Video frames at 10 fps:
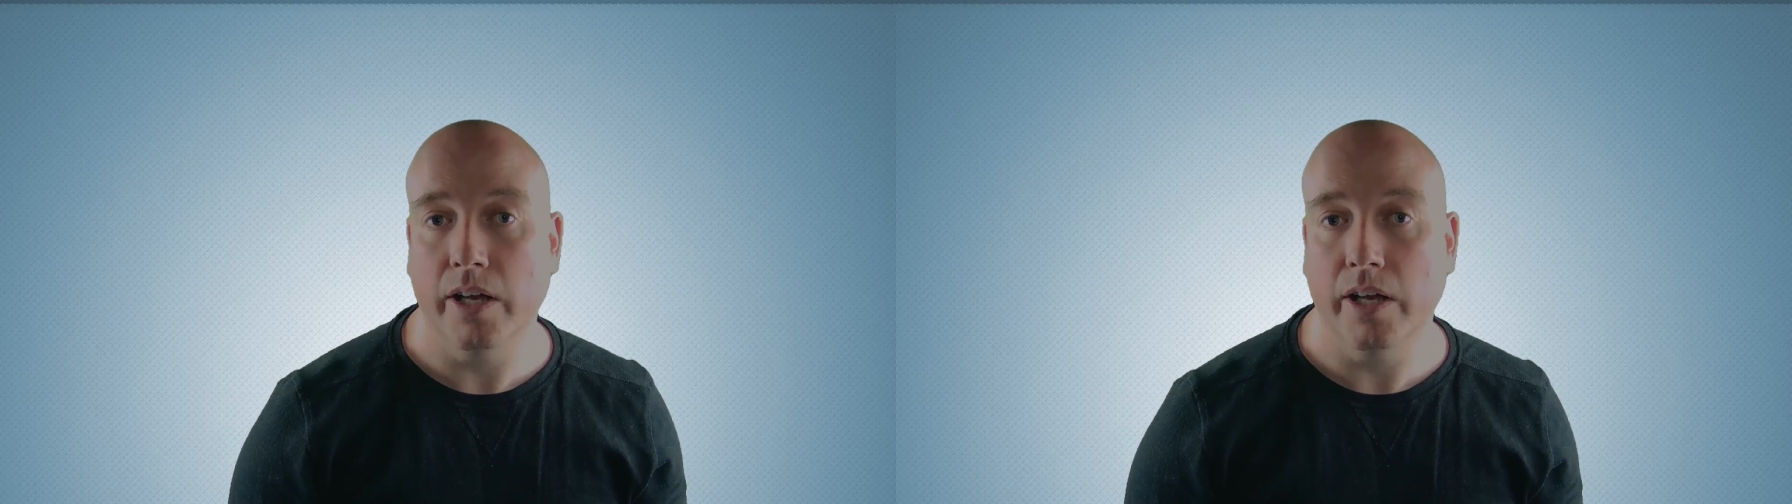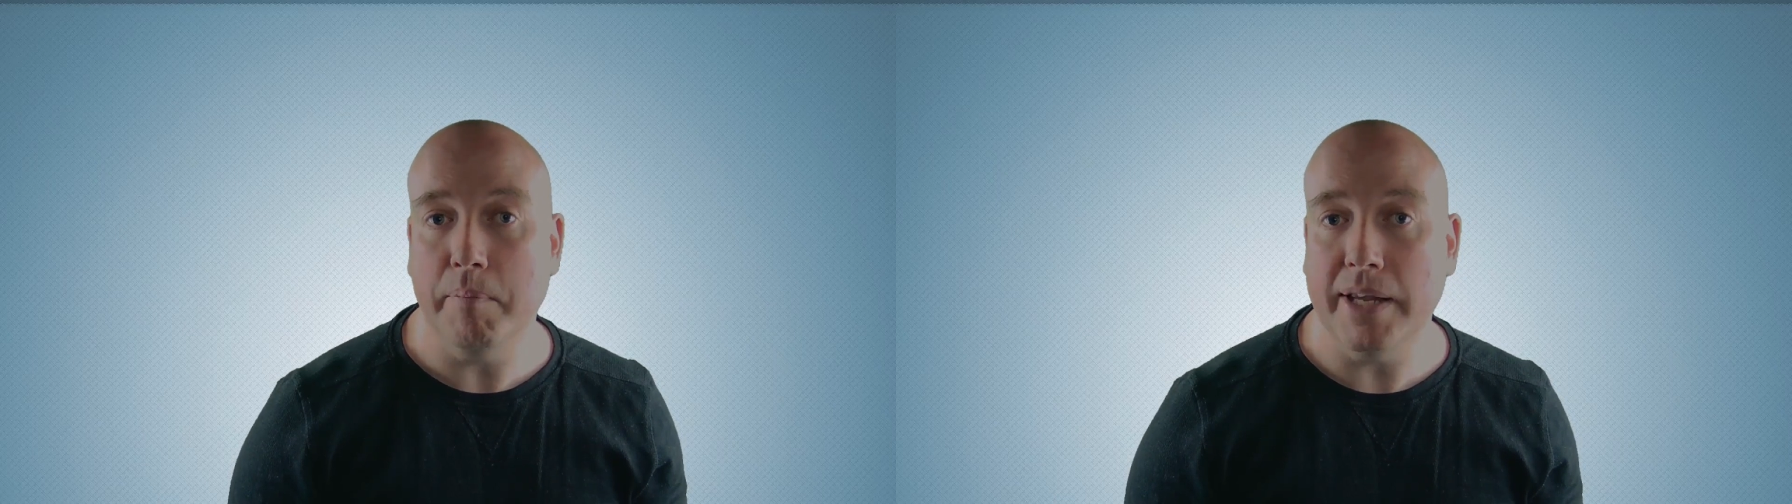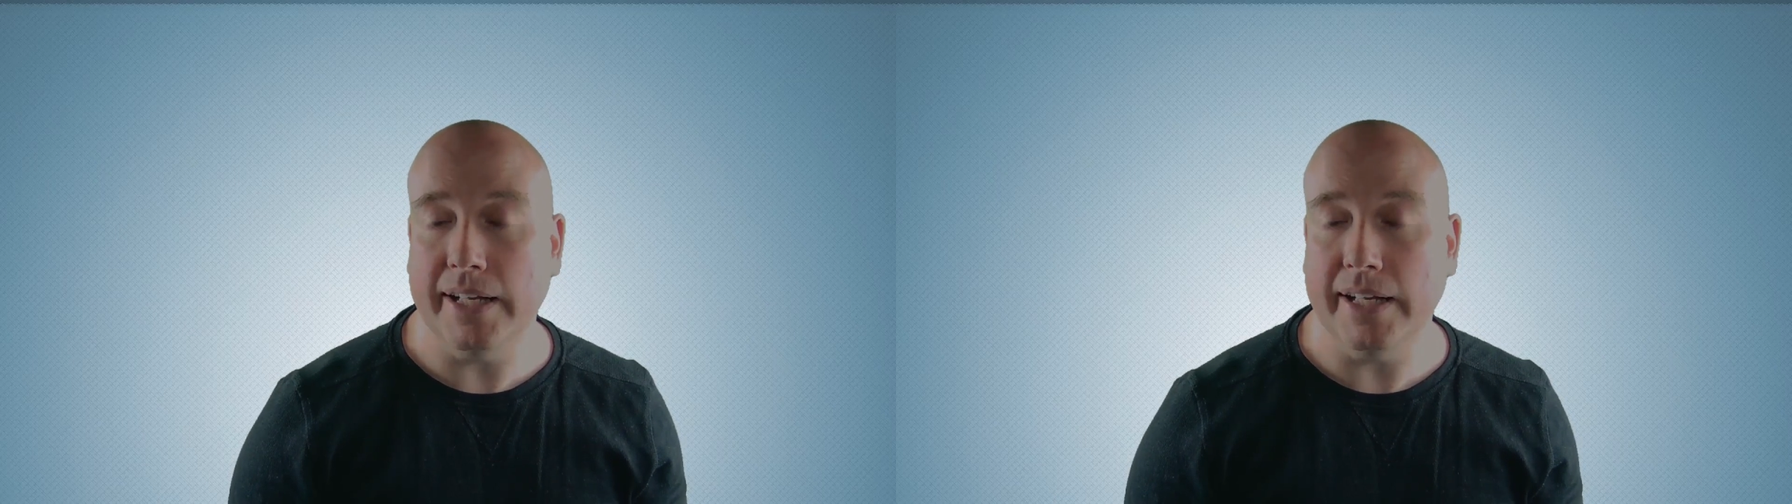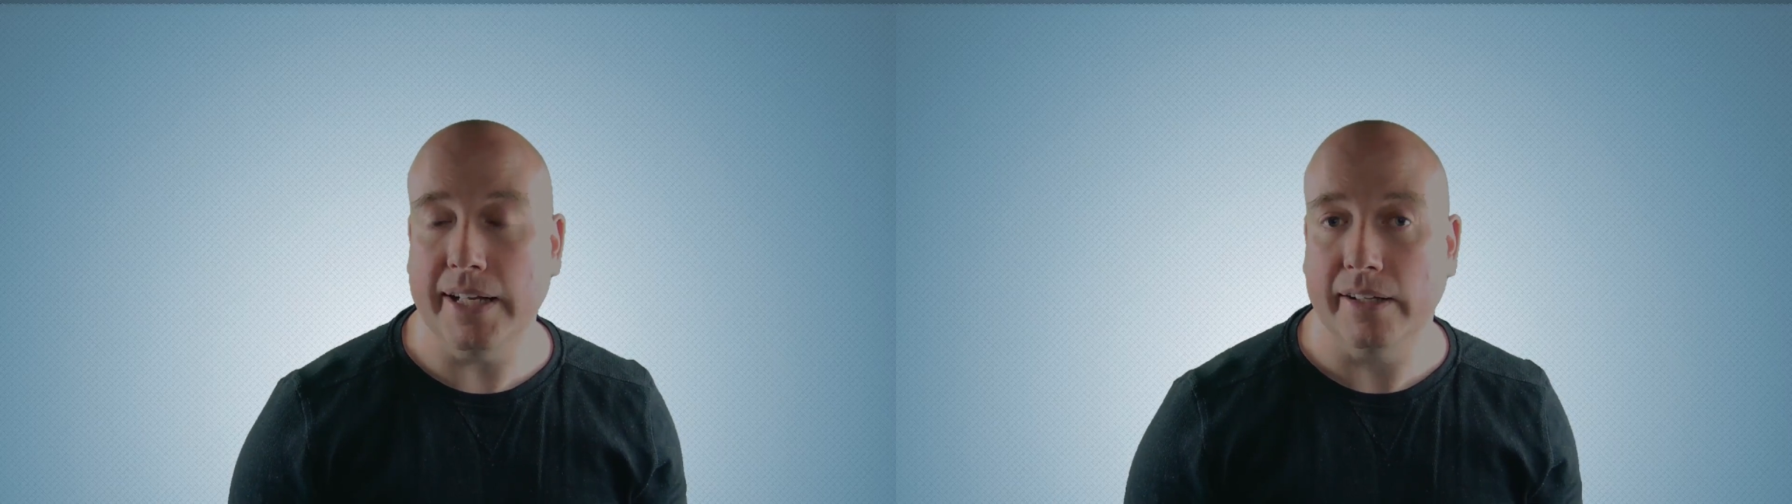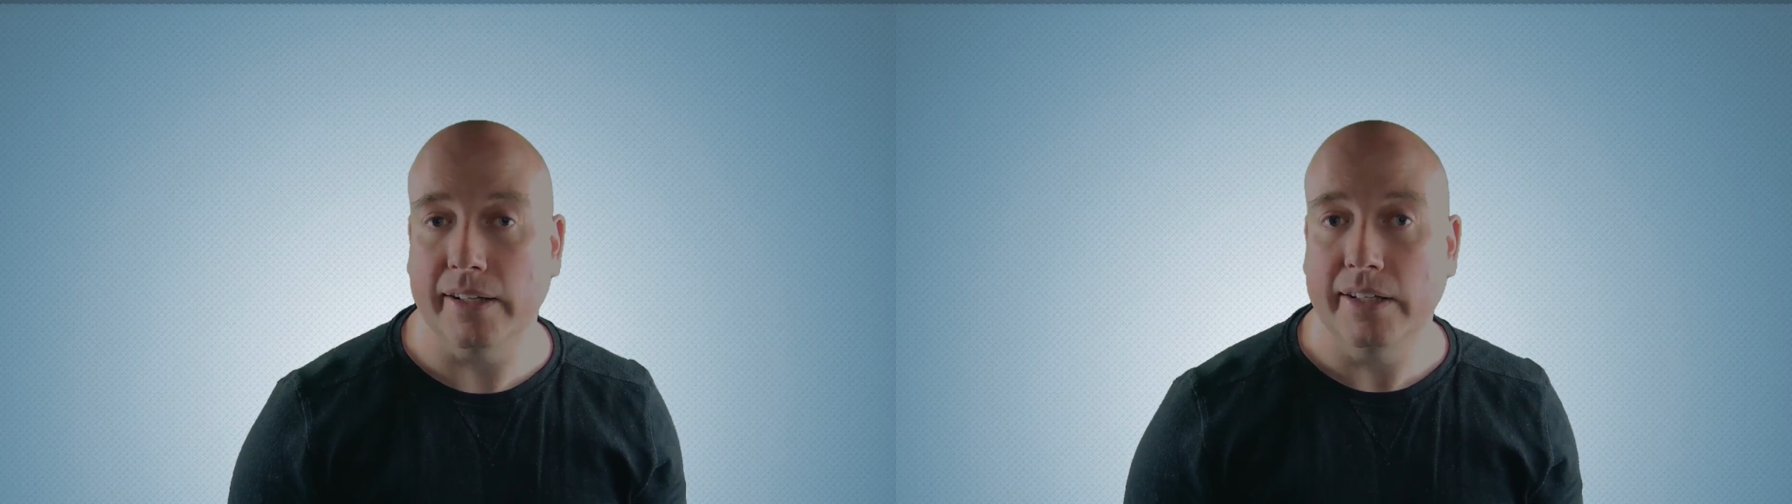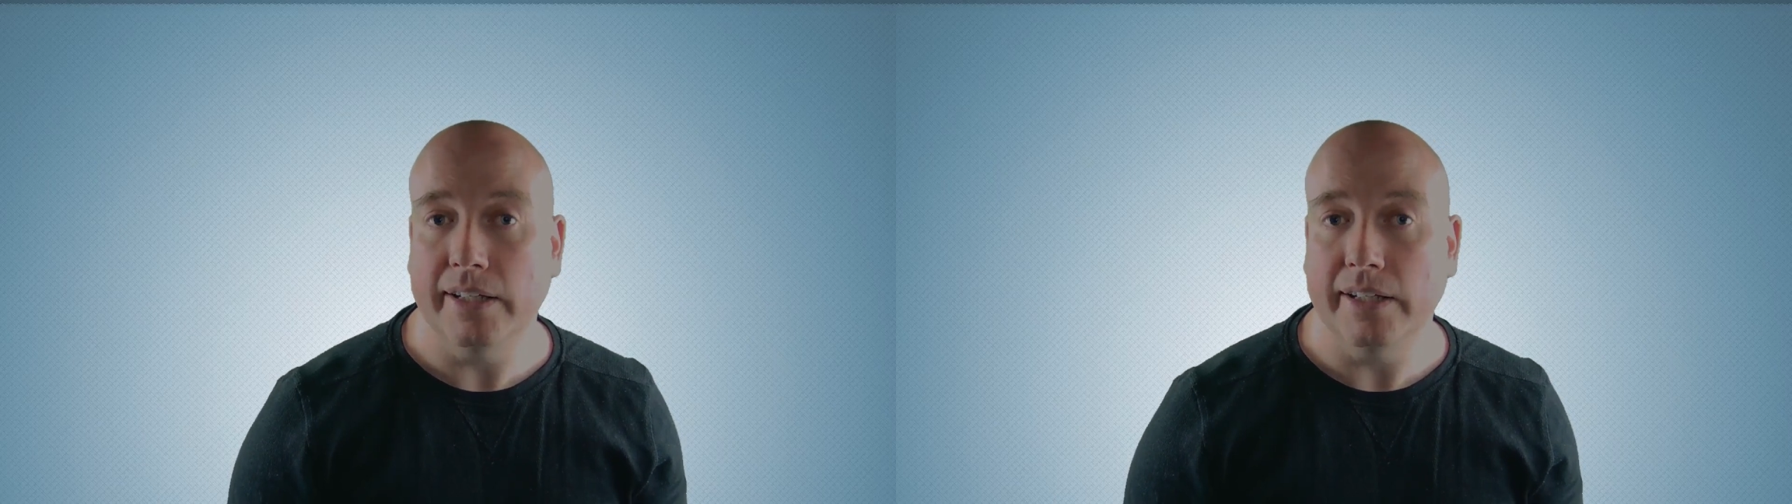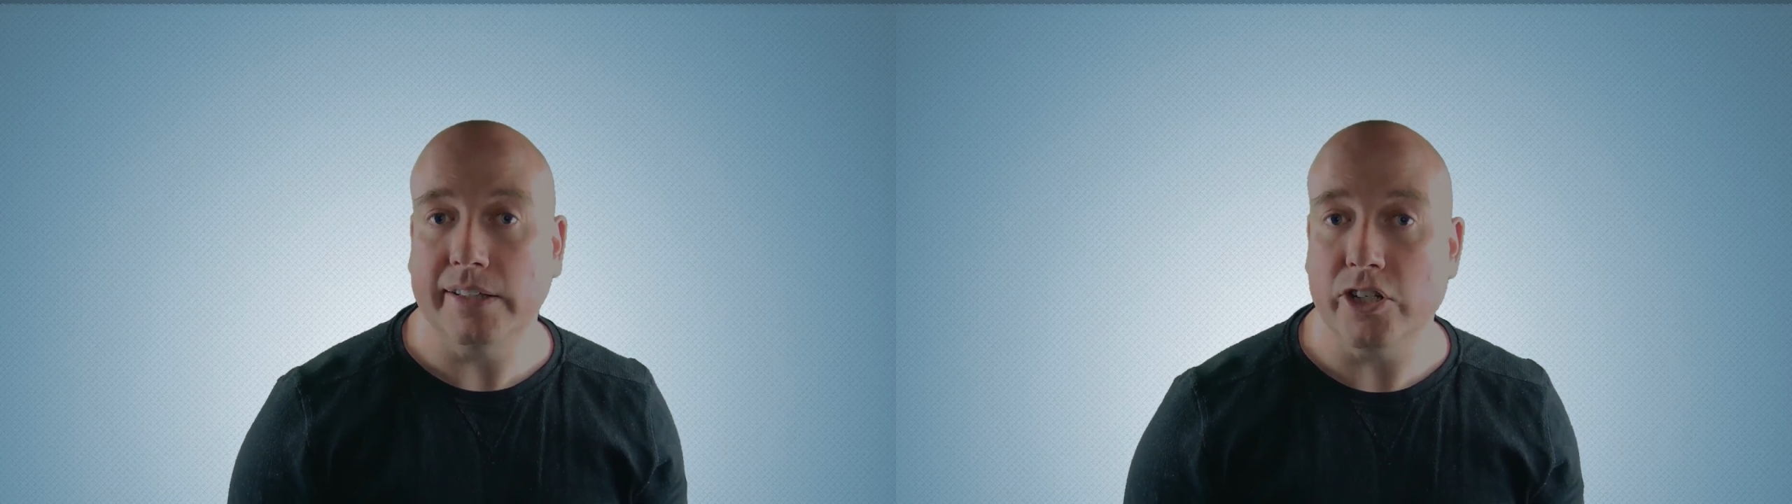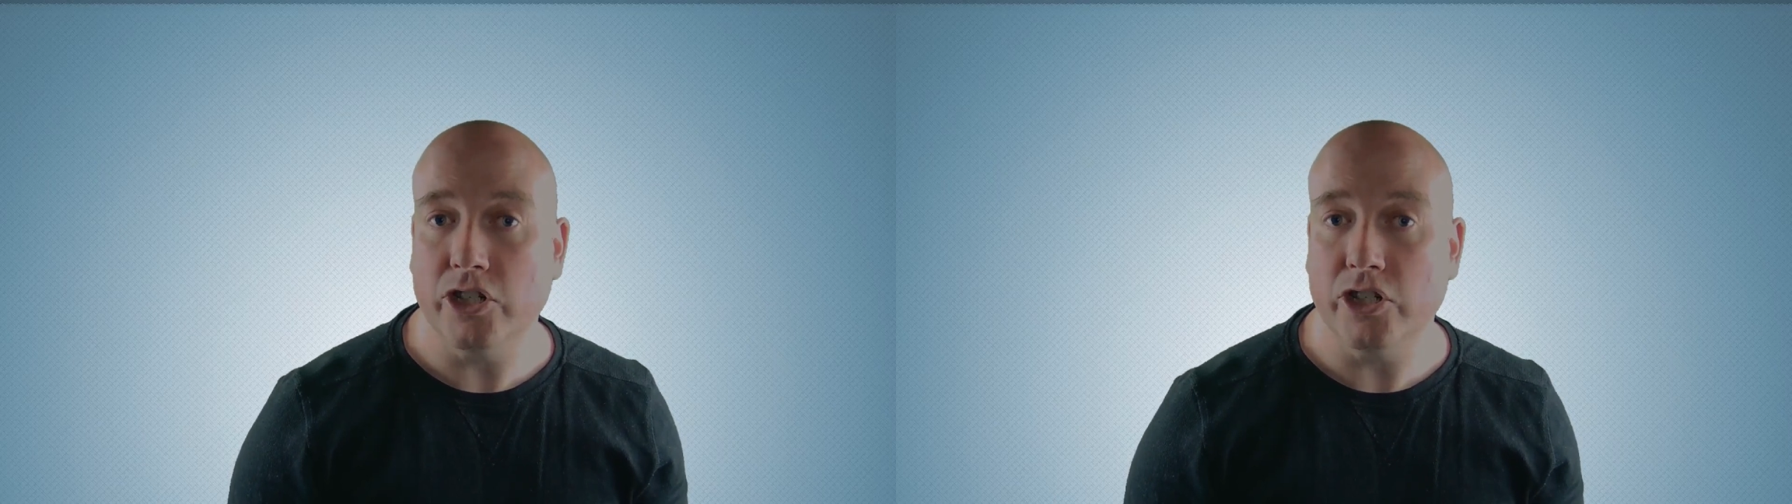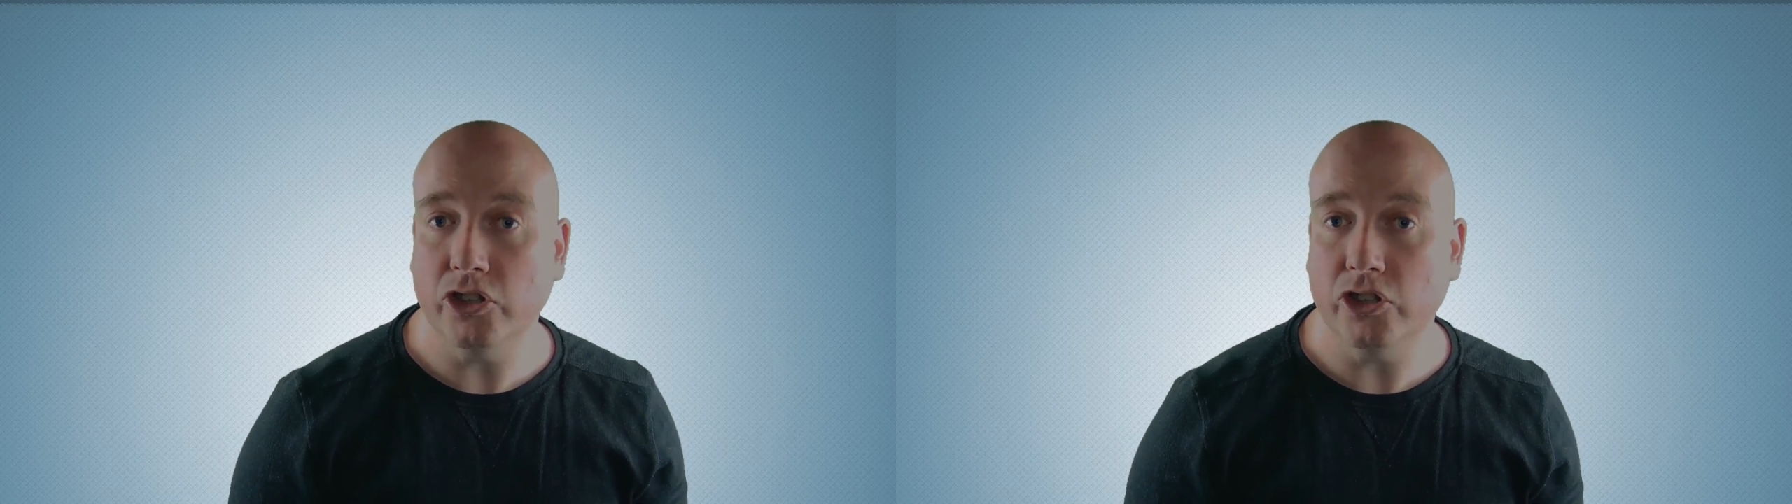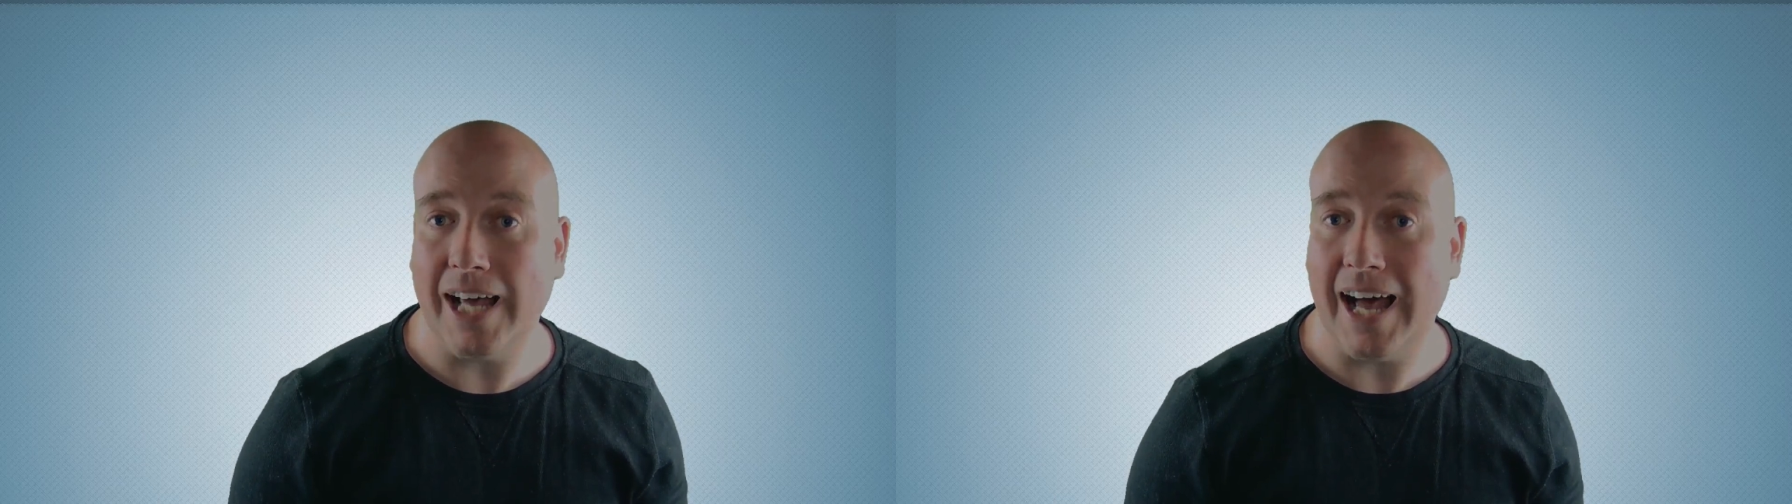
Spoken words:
meaning they should